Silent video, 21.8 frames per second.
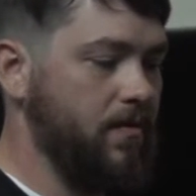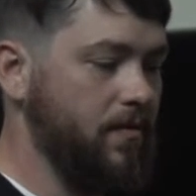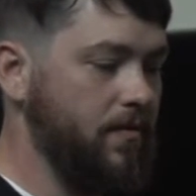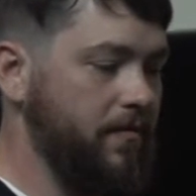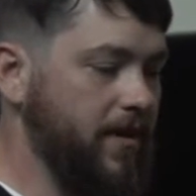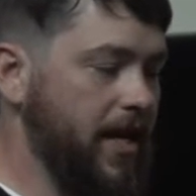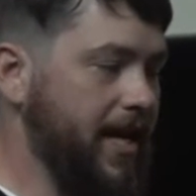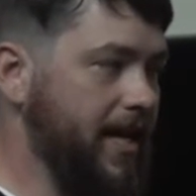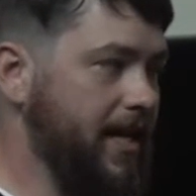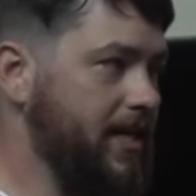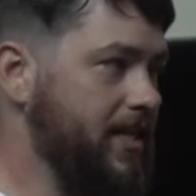
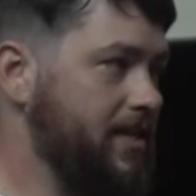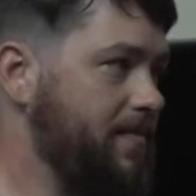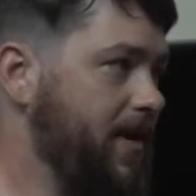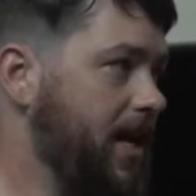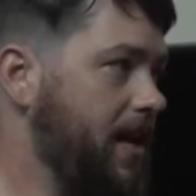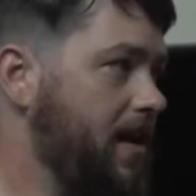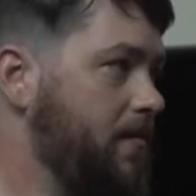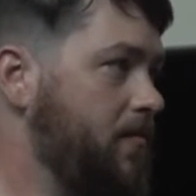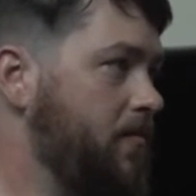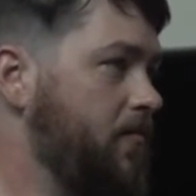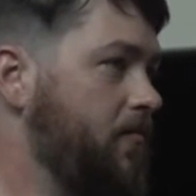flag it as
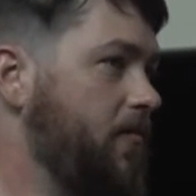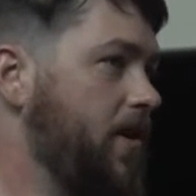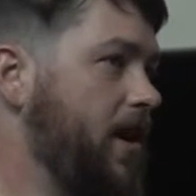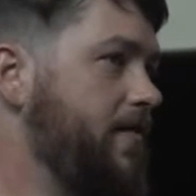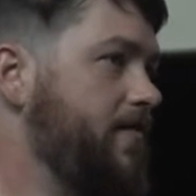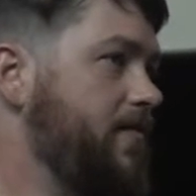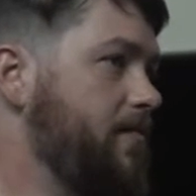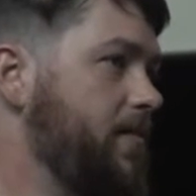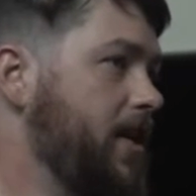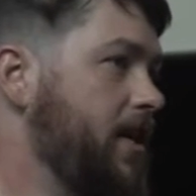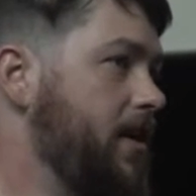spam
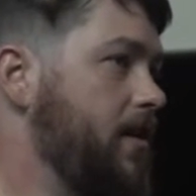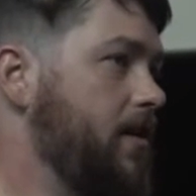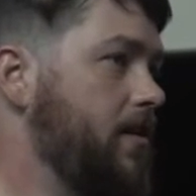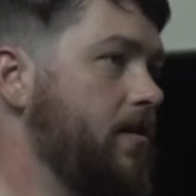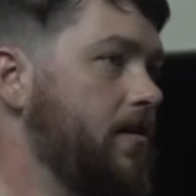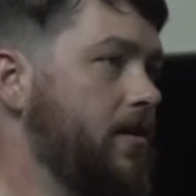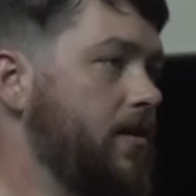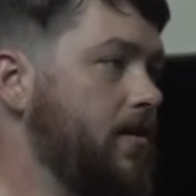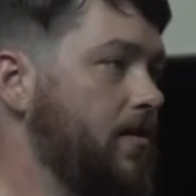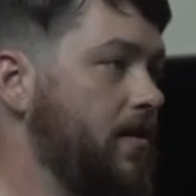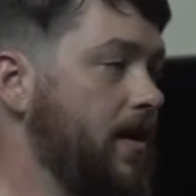right from
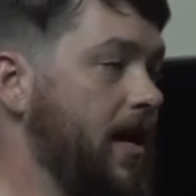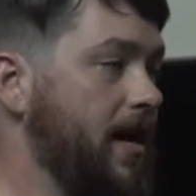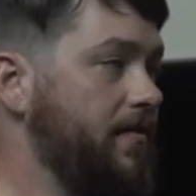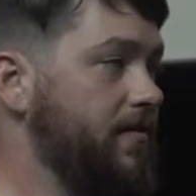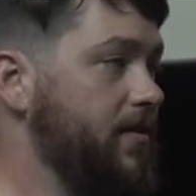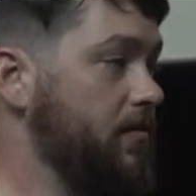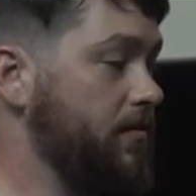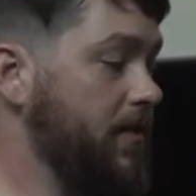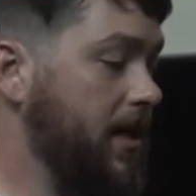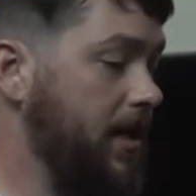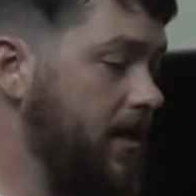there. You don't have
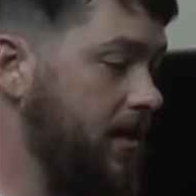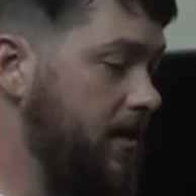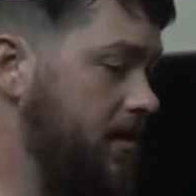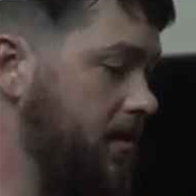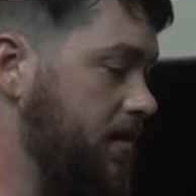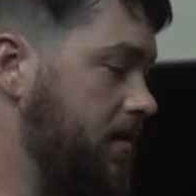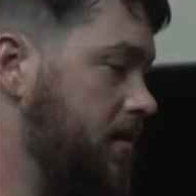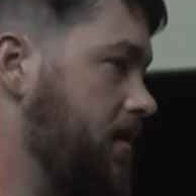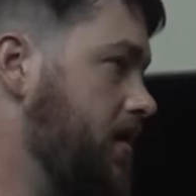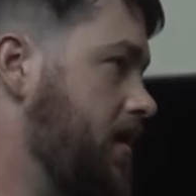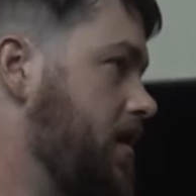to wait,
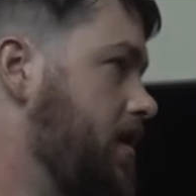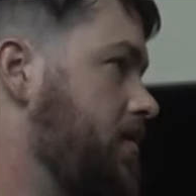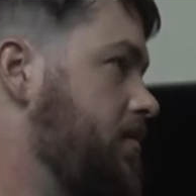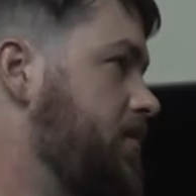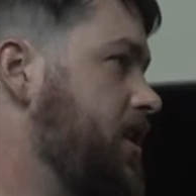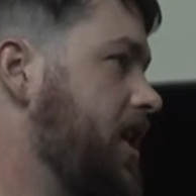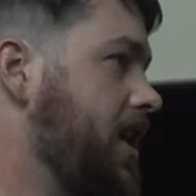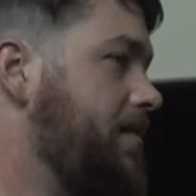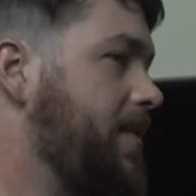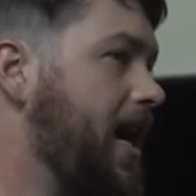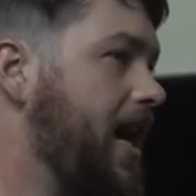um,
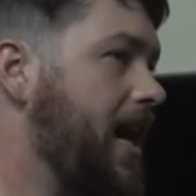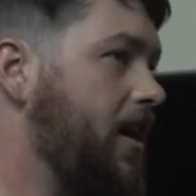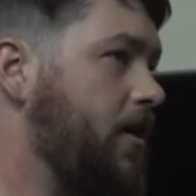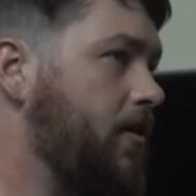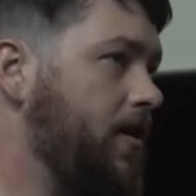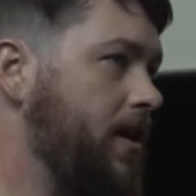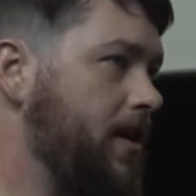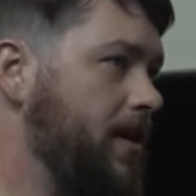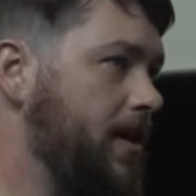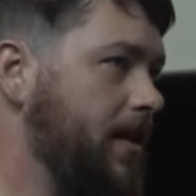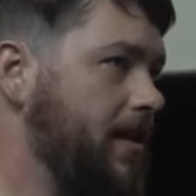check back,
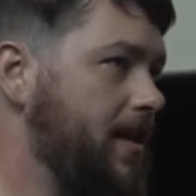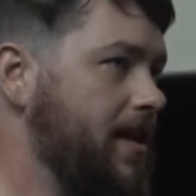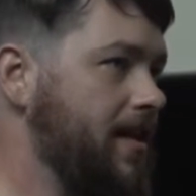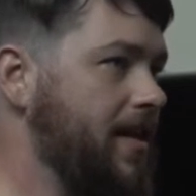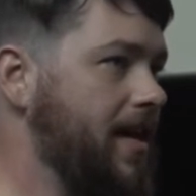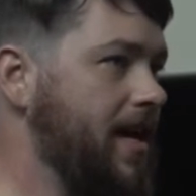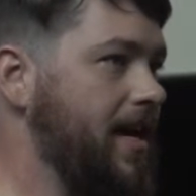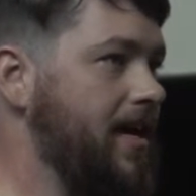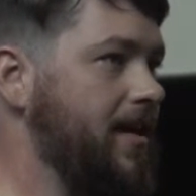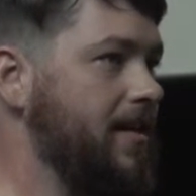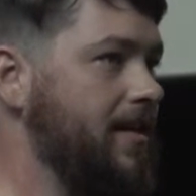or anything like
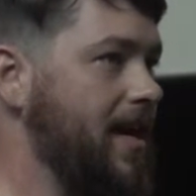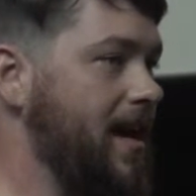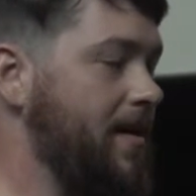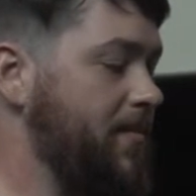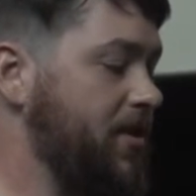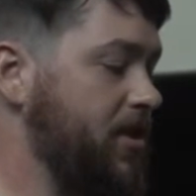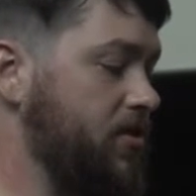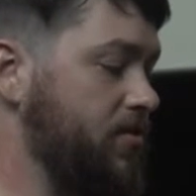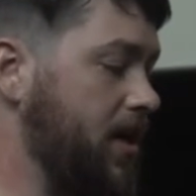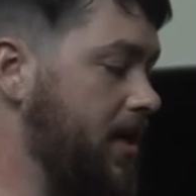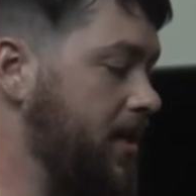that. It
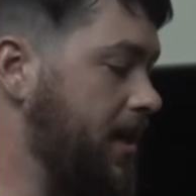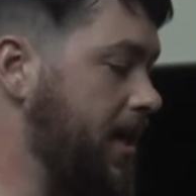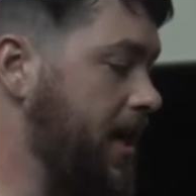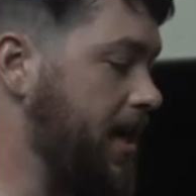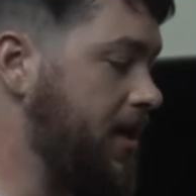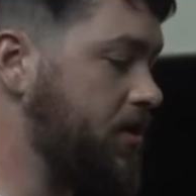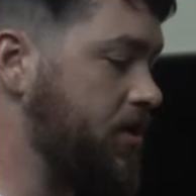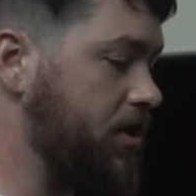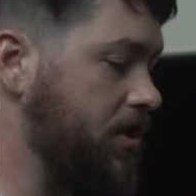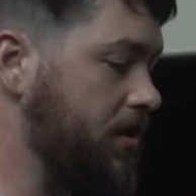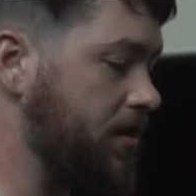happens right in the
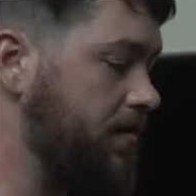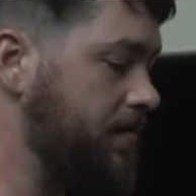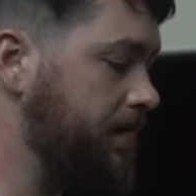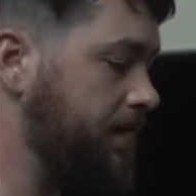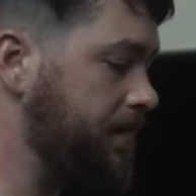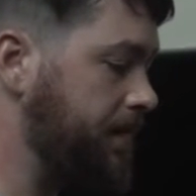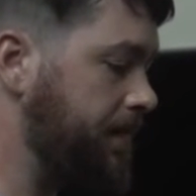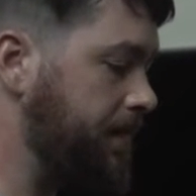action.